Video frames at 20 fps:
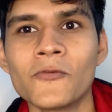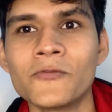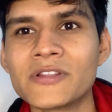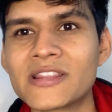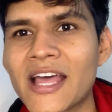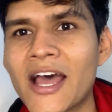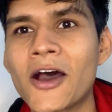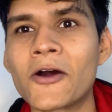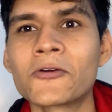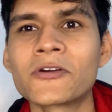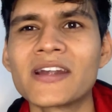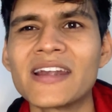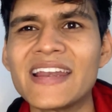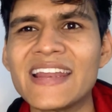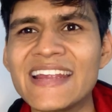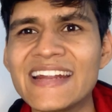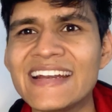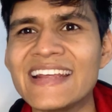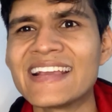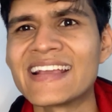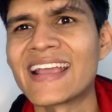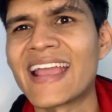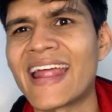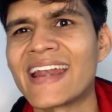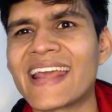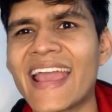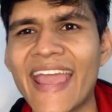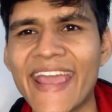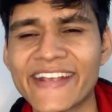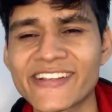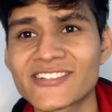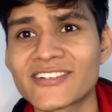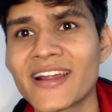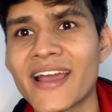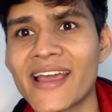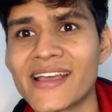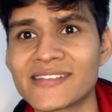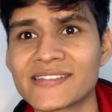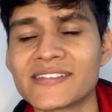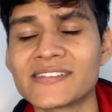without needing an extra
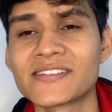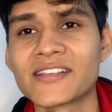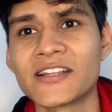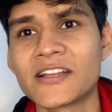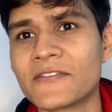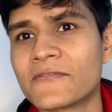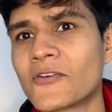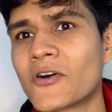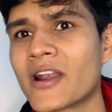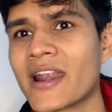accessory for